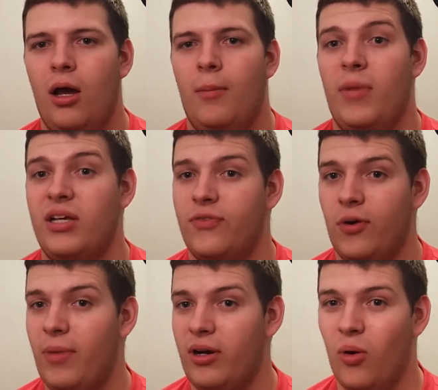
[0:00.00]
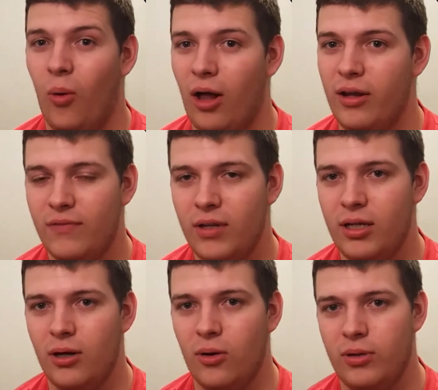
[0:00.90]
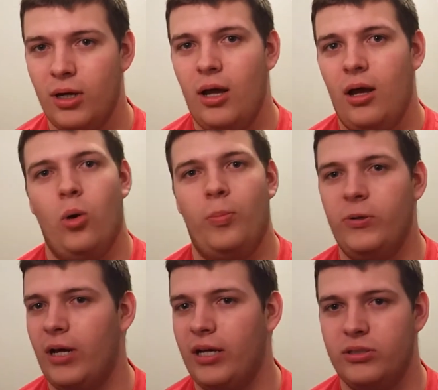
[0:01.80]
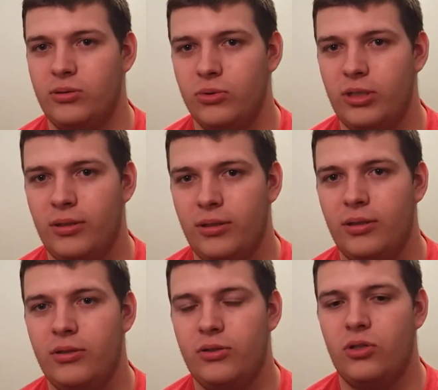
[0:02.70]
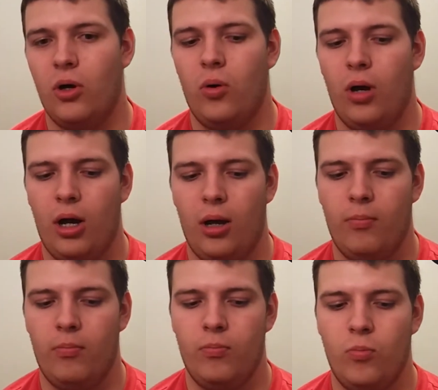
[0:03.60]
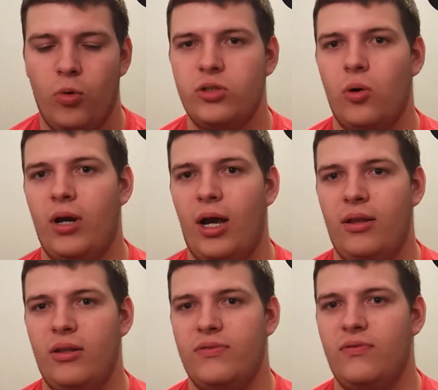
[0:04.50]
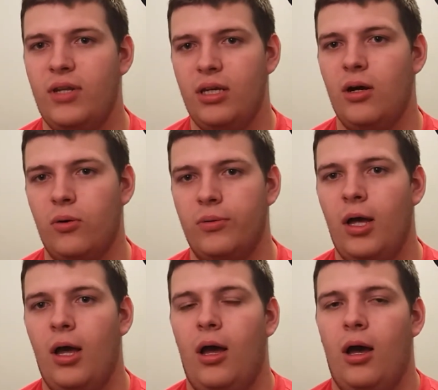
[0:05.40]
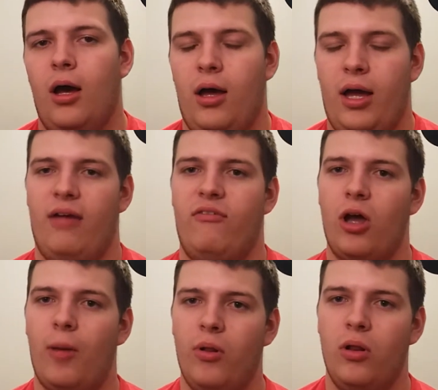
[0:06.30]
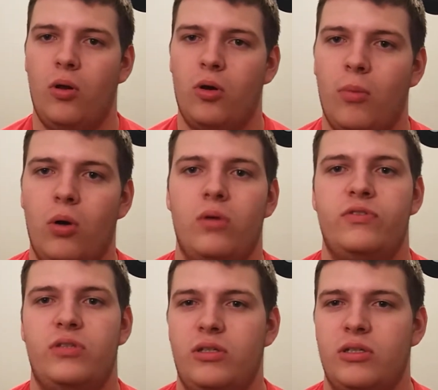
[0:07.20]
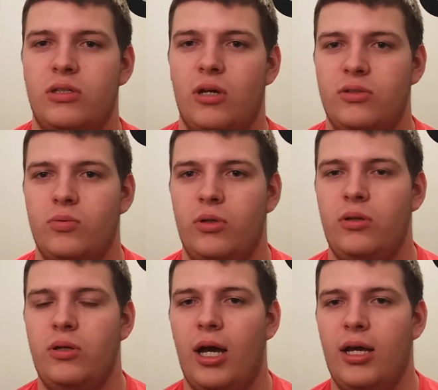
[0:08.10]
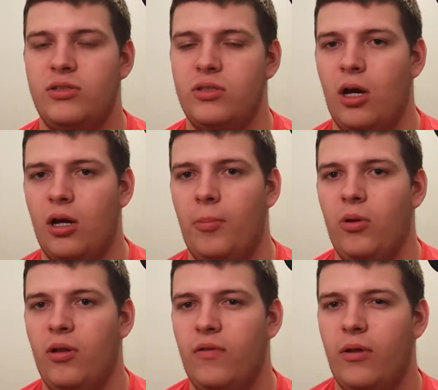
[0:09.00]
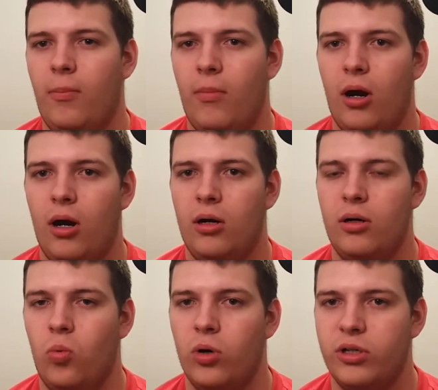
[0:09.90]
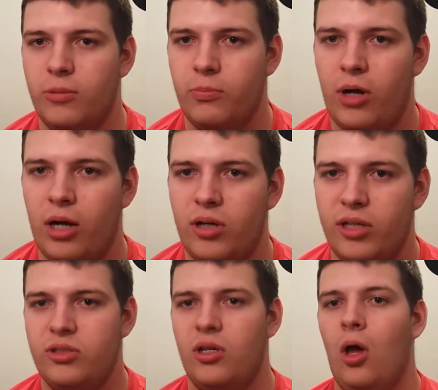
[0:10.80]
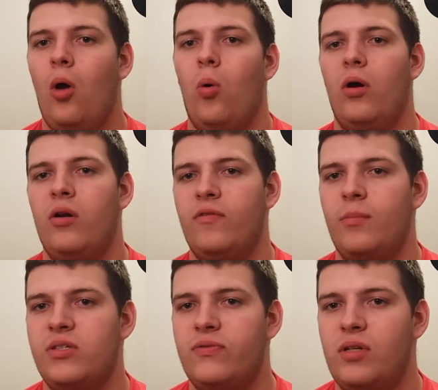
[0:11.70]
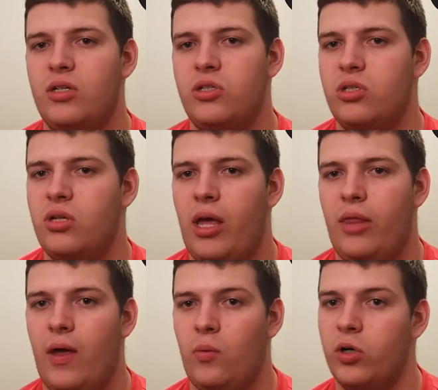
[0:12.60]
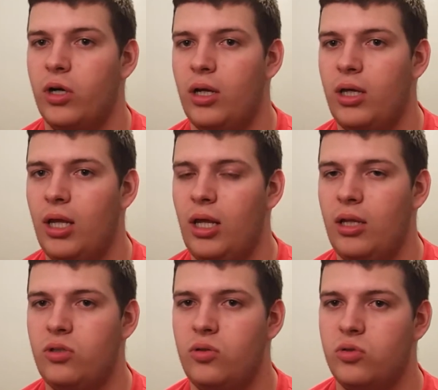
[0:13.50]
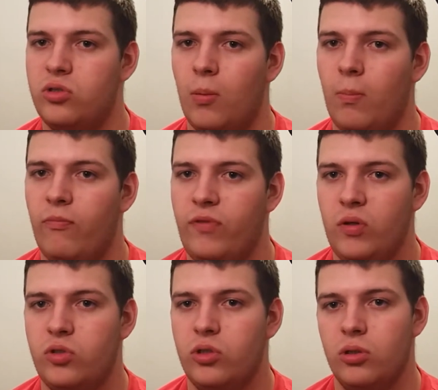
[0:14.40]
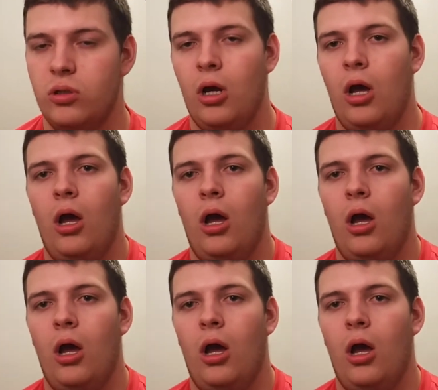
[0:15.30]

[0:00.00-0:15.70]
makes for a better quality video. Hope you guys agree. So what's going on in this video? I have a couple of locomotives to discuss with you guys. A couple of them are works in progress. One of them is finished, and then we're going to get into some future